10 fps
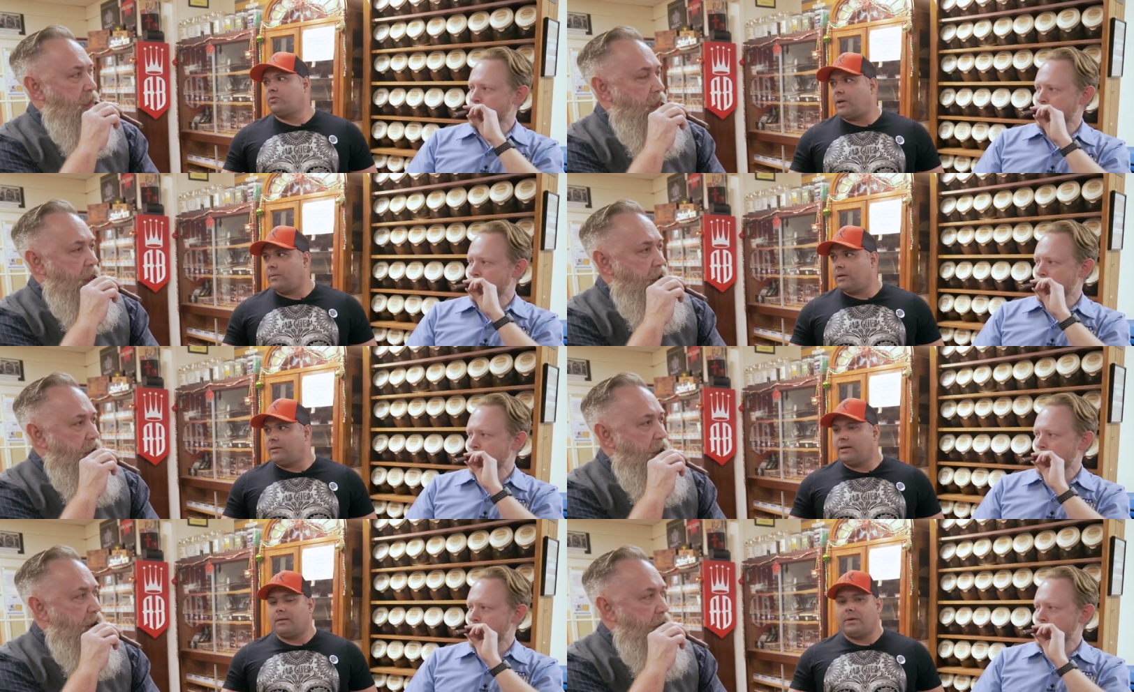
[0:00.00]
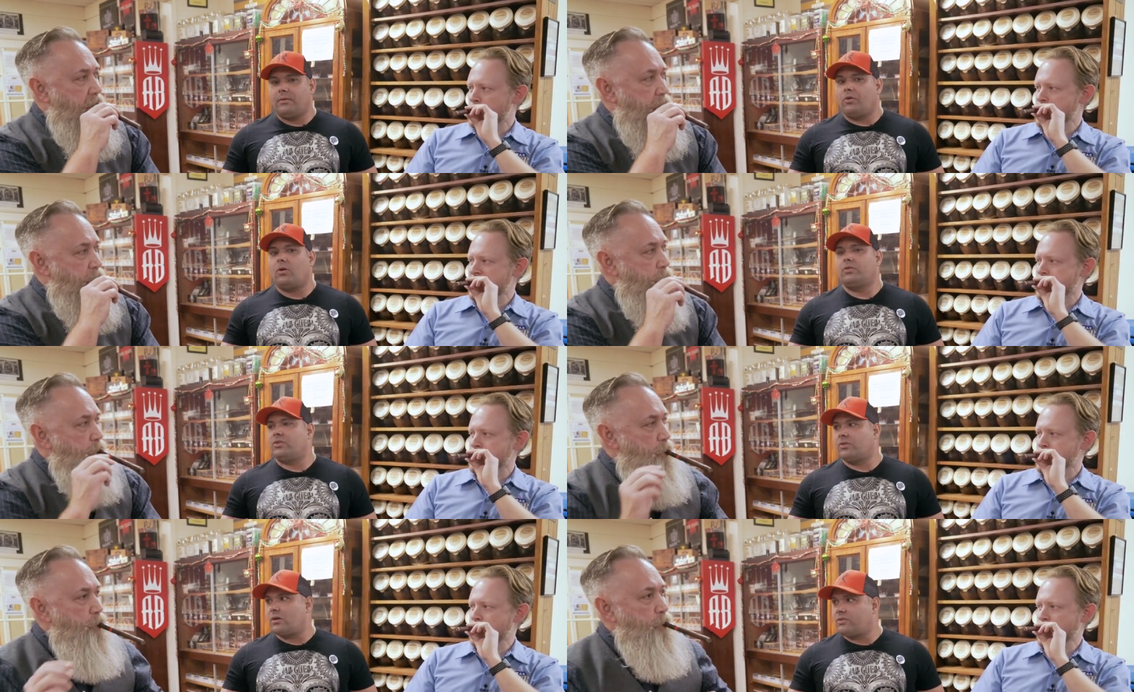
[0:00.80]
Speaker 1: 70. They can make
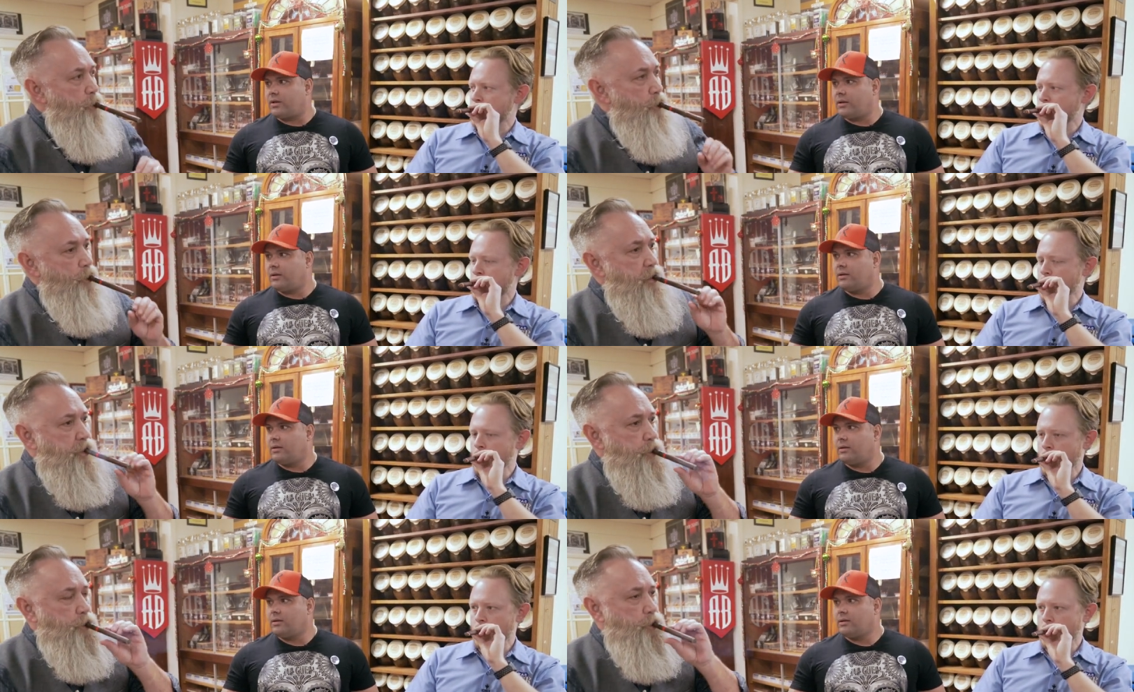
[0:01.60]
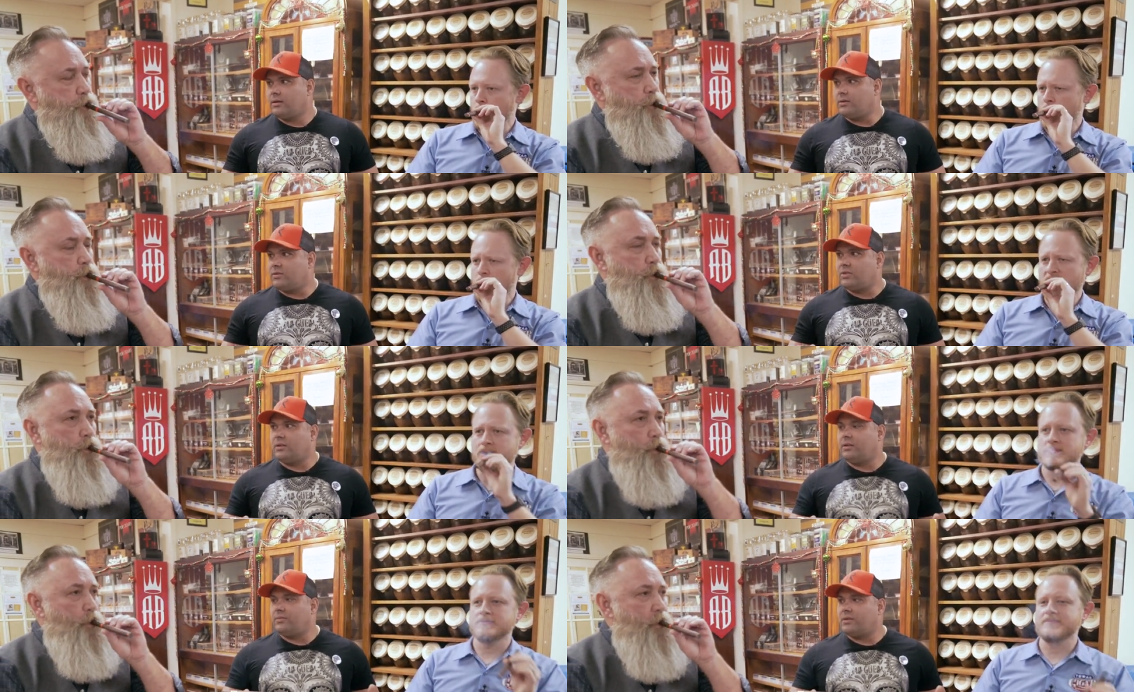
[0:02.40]
400 cigars a day. Hmm. See
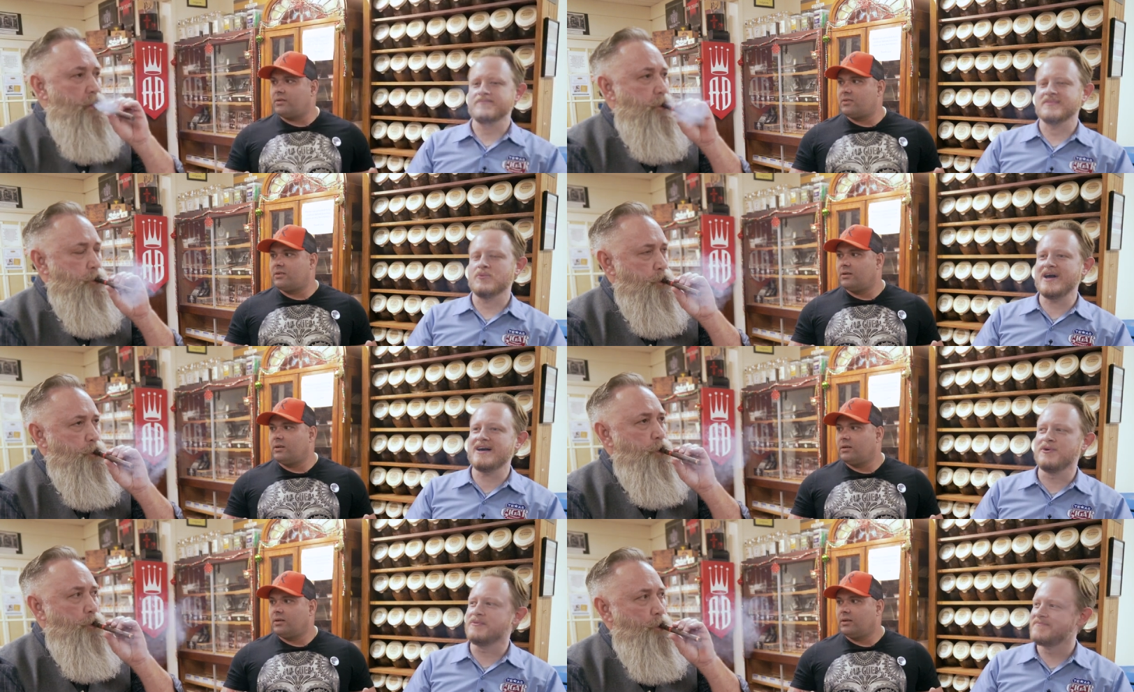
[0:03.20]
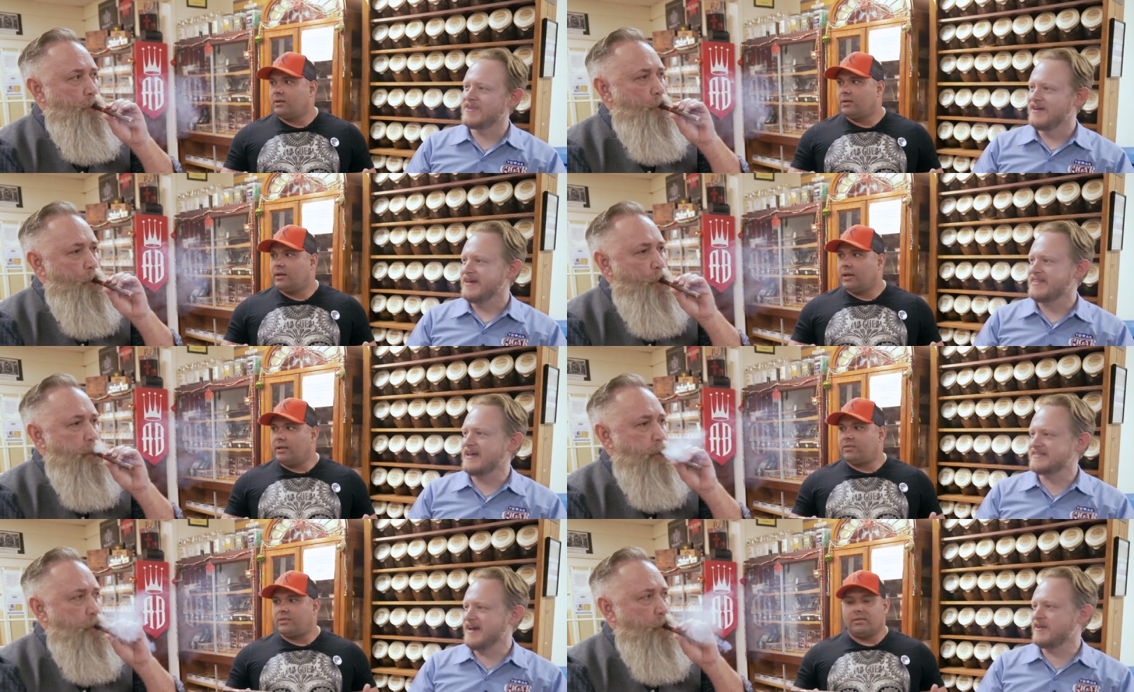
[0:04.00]
the difference? Wow. Mm -hmm.
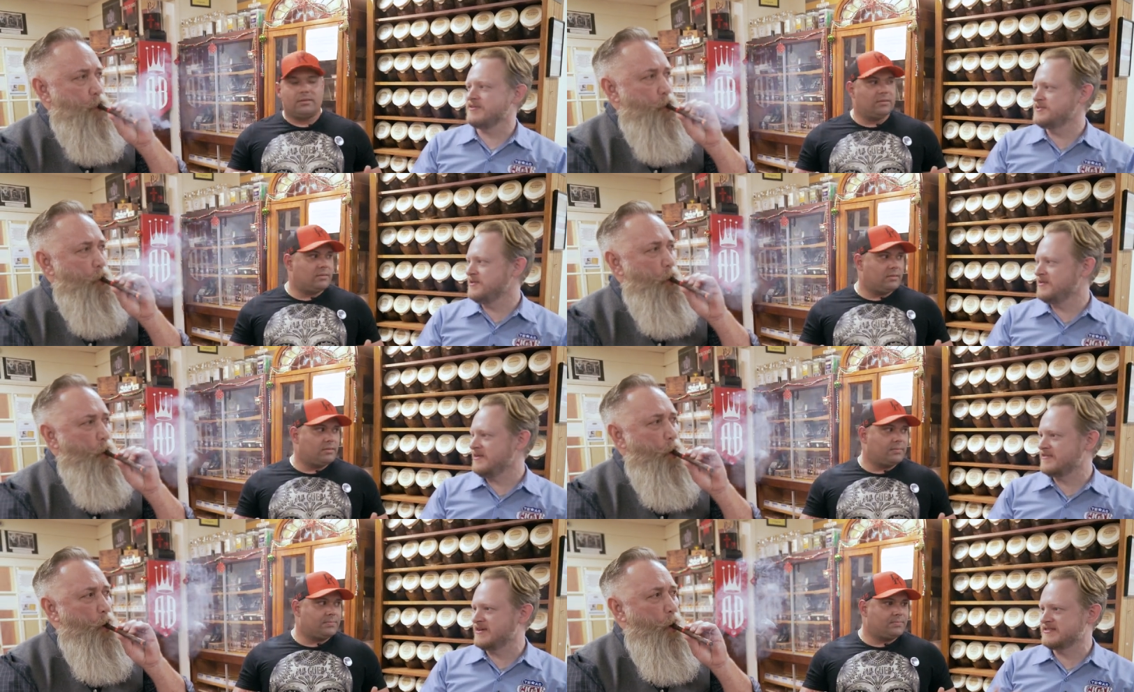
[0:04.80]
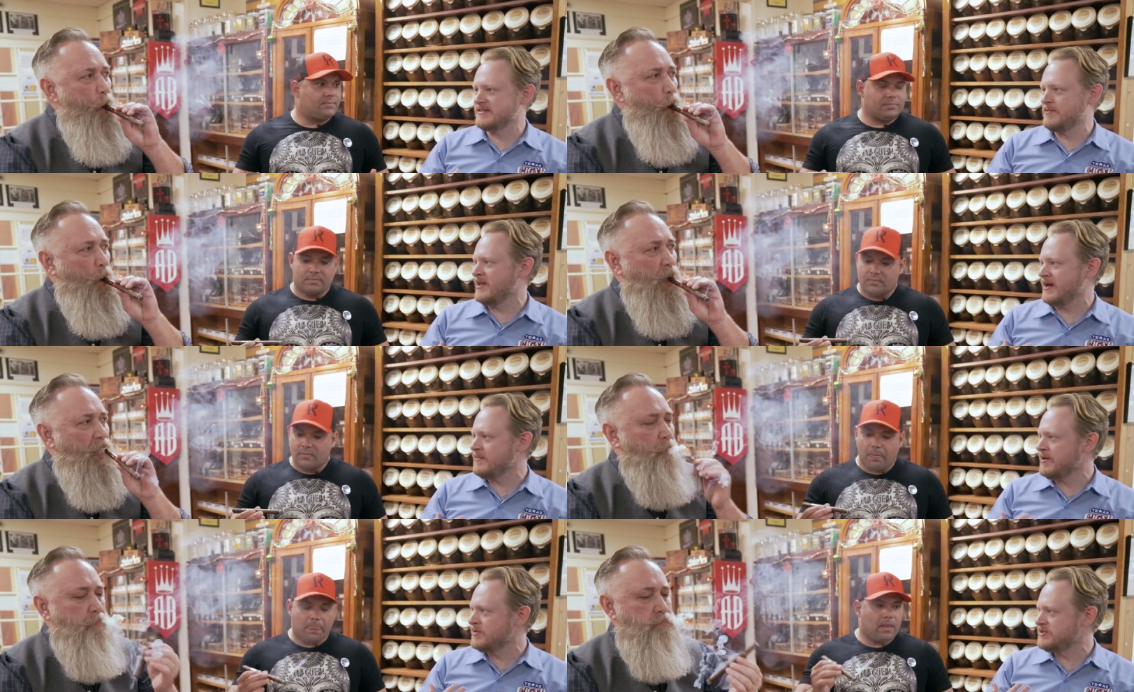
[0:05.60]
Speaker 2: That's counterintuitive because someone like
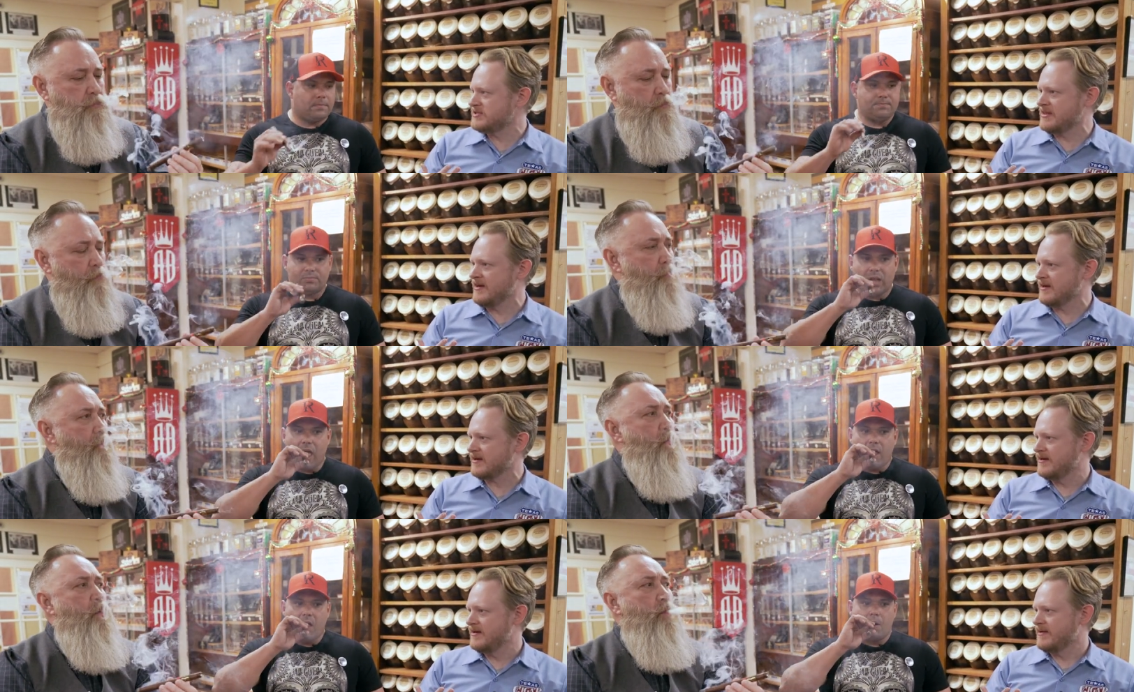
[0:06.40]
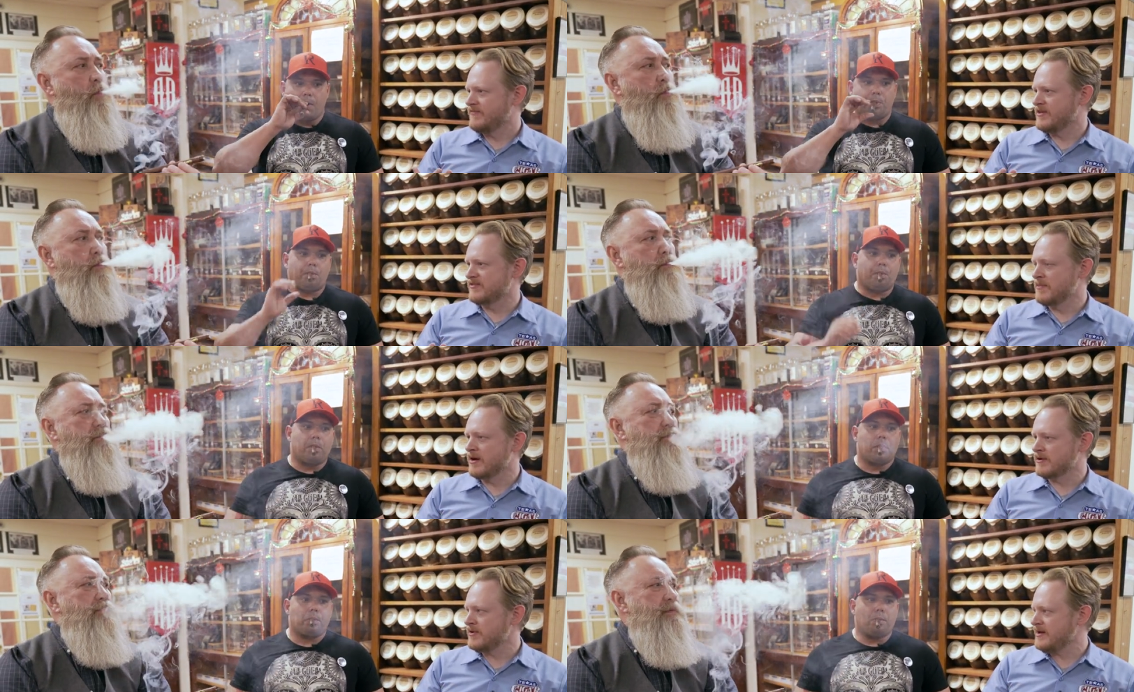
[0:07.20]
me would just think the
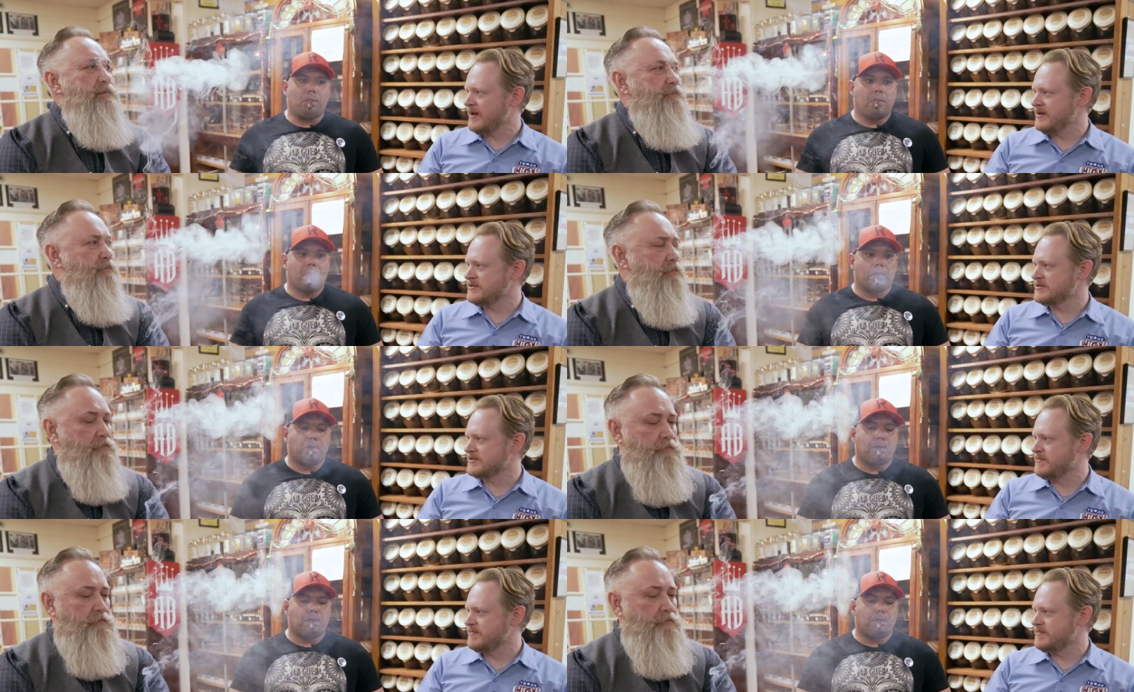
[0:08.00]
smaller ring gauges,